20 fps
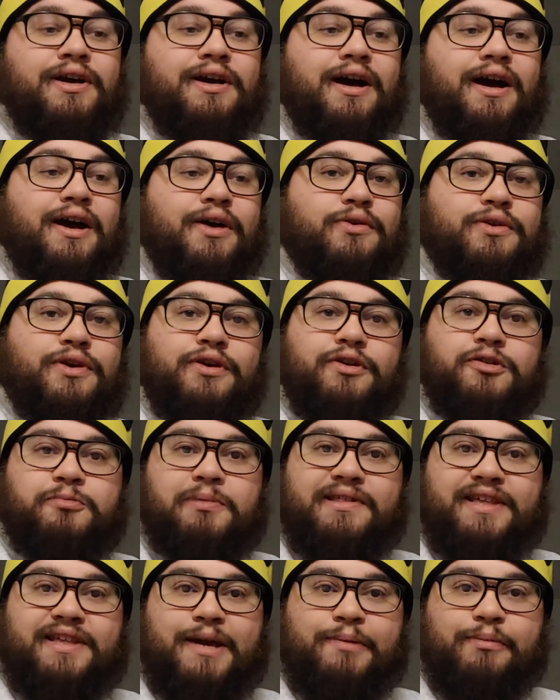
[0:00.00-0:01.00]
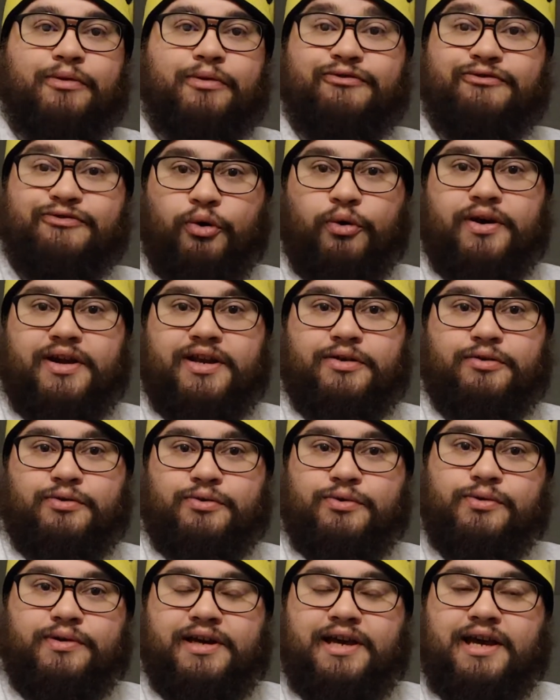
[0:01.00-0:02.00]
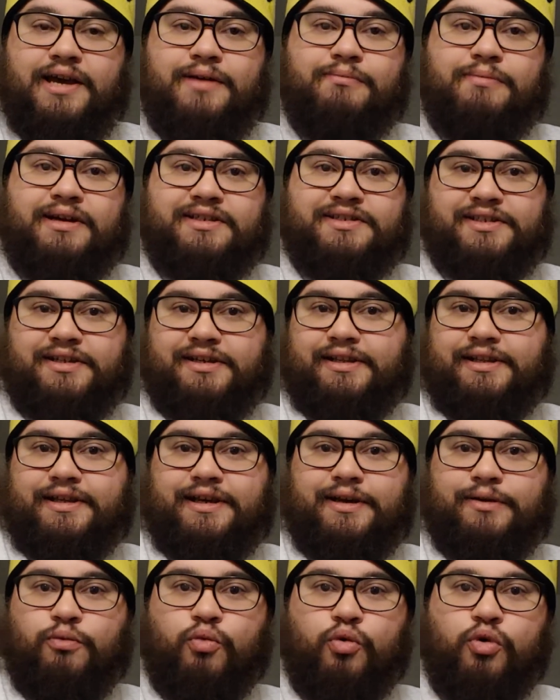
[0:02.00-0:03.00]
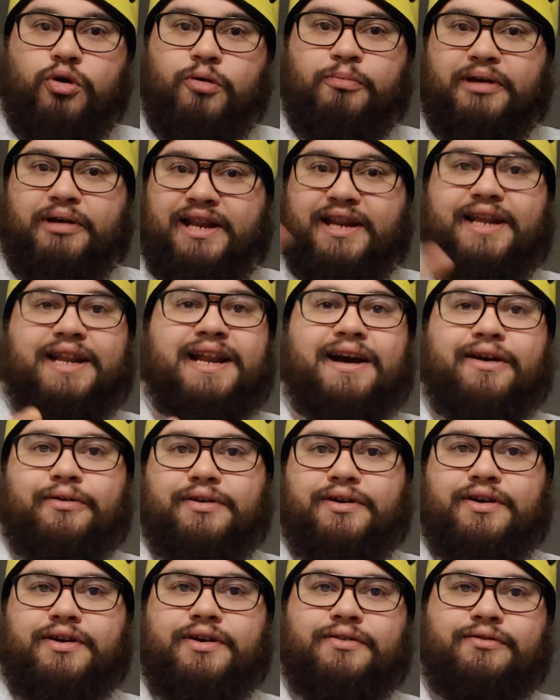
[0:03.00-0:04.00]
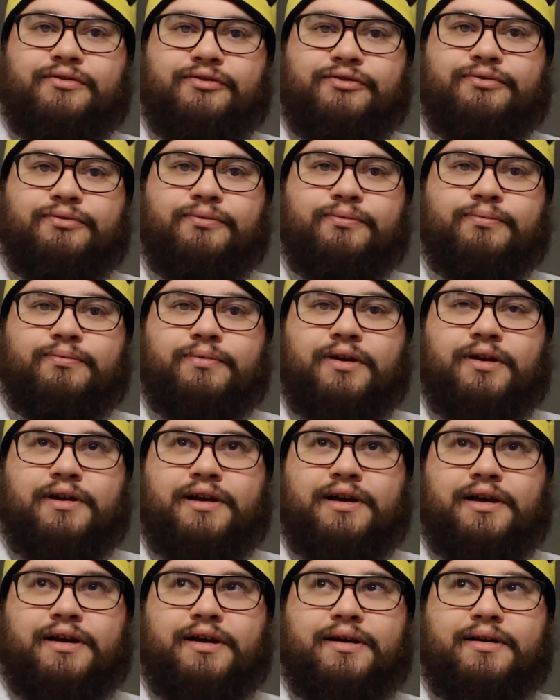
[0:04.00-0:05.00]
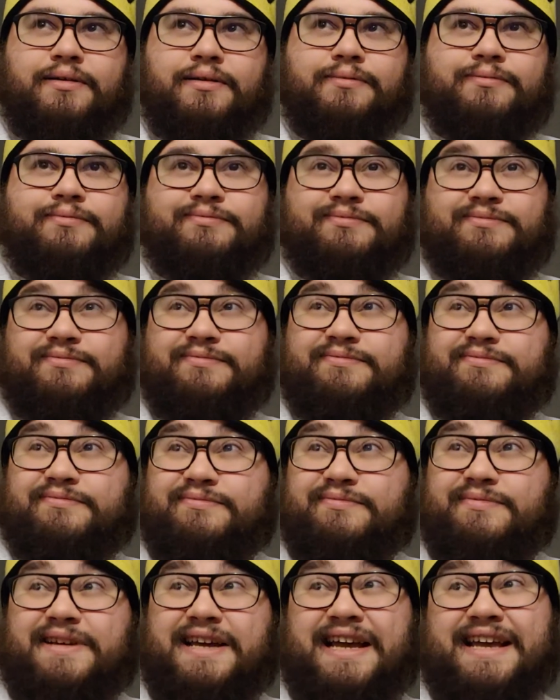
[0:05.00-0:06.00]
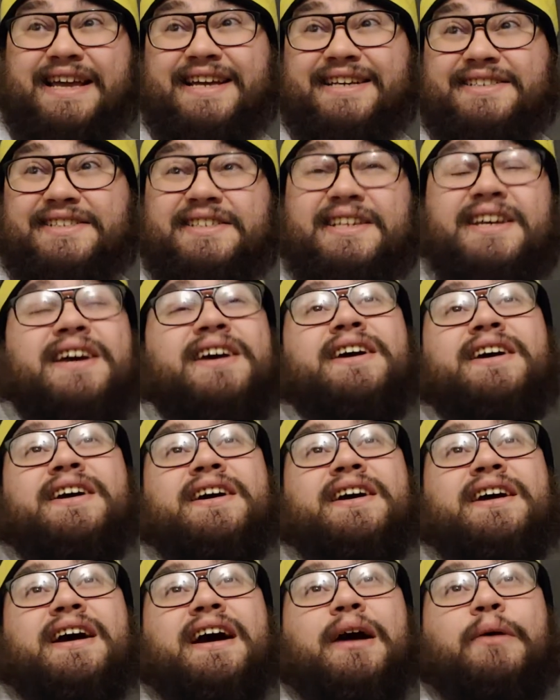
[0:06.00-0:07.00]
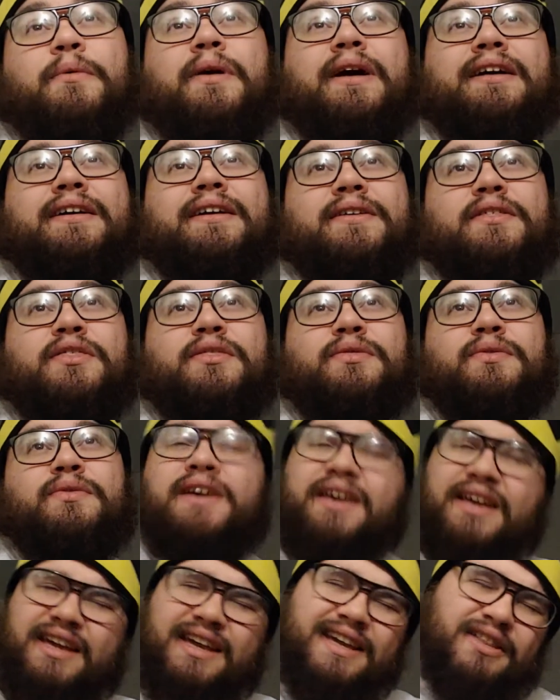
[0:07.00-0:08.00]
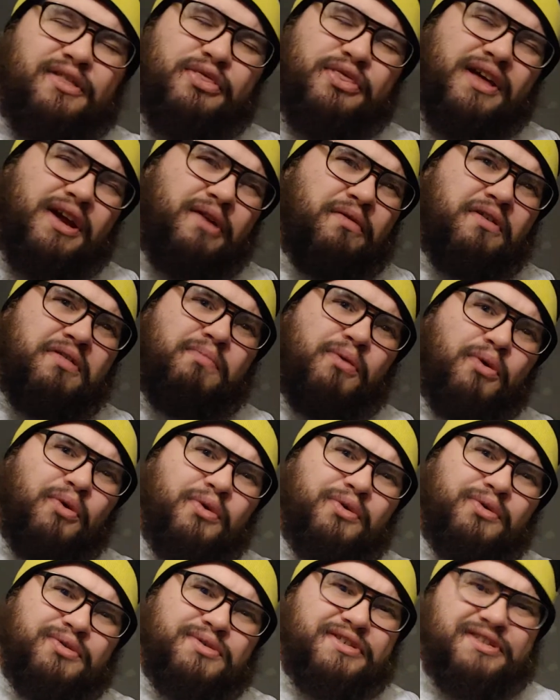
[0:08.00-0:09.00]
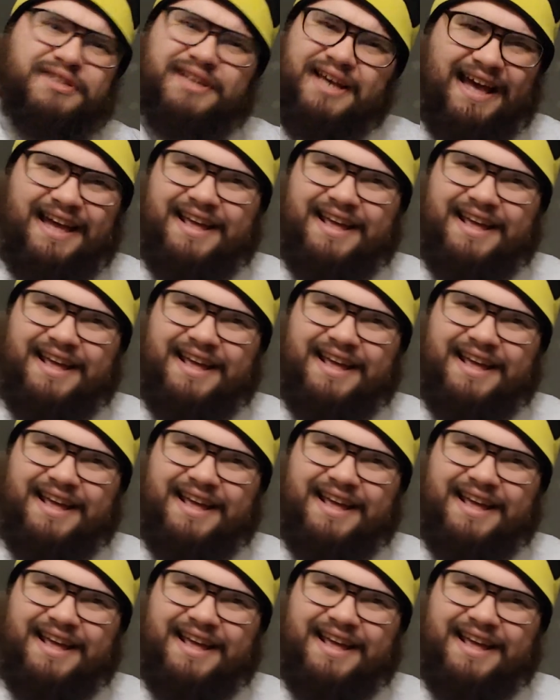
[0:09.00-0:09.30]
who goes by the name of Void, who can basically warp in and out of, I guess, he can think with portals.